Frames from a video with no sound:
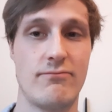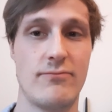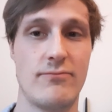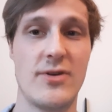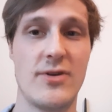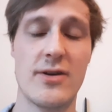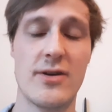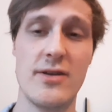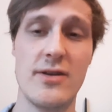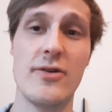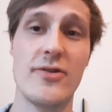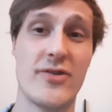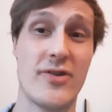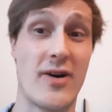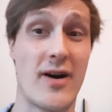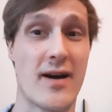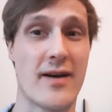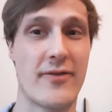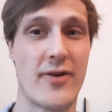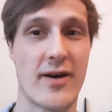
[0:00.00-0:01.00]
You can use
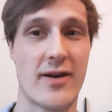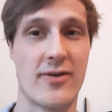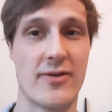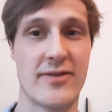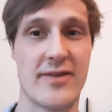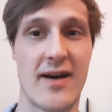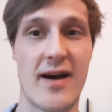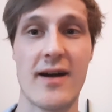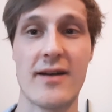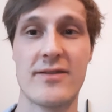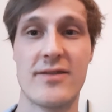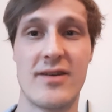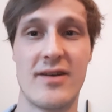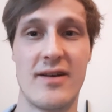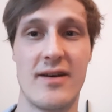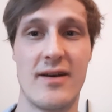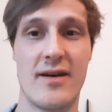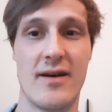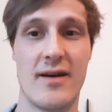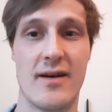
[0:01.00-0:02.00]
your lack of eye contact
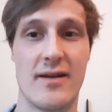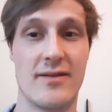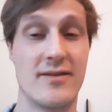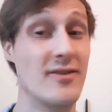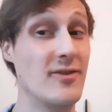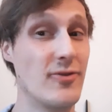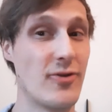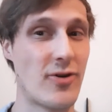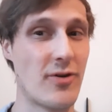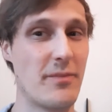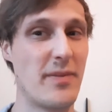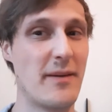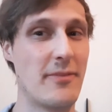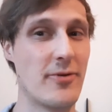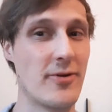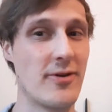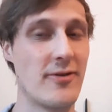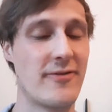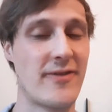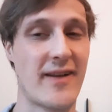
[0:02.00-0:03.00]
to look at
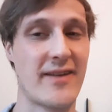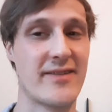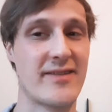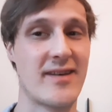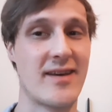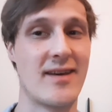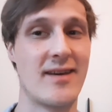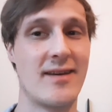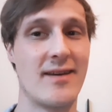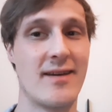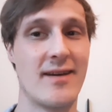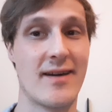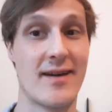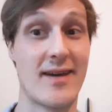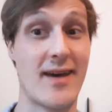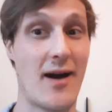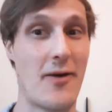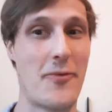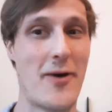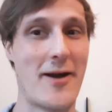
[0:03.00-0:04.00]
people you fancy and
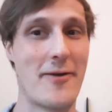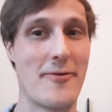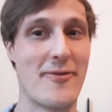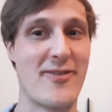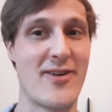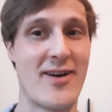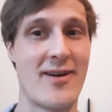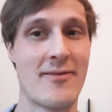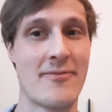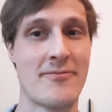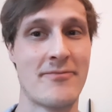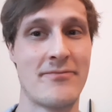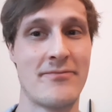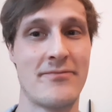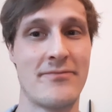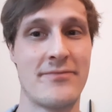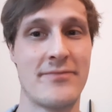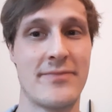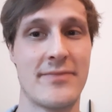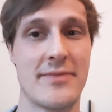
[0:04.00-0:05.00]
get away with it.
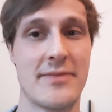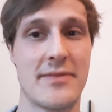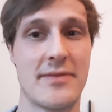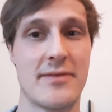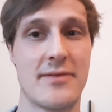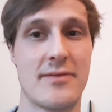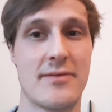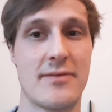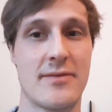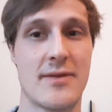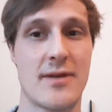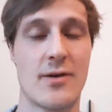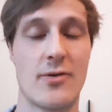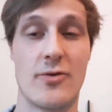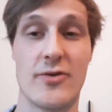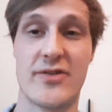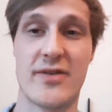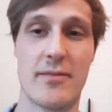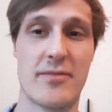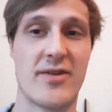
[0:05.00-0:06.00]

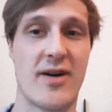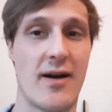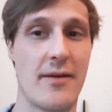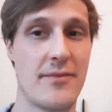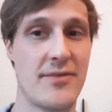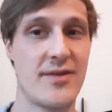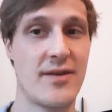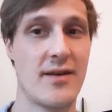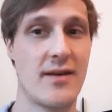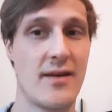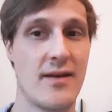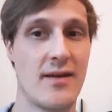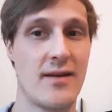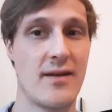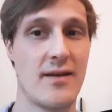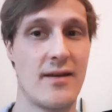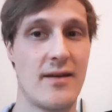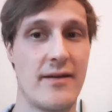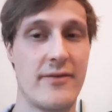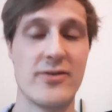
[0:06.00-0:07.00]
Or sometimes
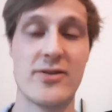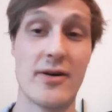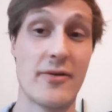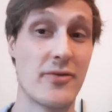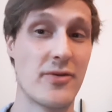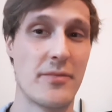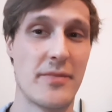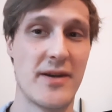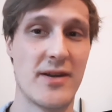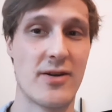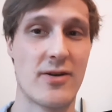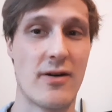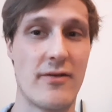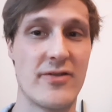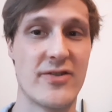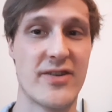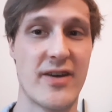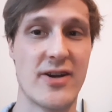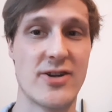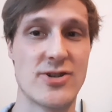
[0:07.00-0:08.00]
you don't want to be in a
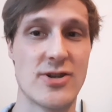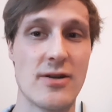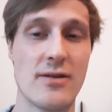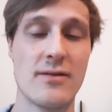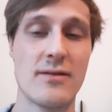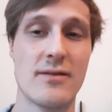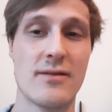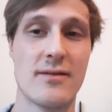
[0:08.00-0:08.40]
conversation,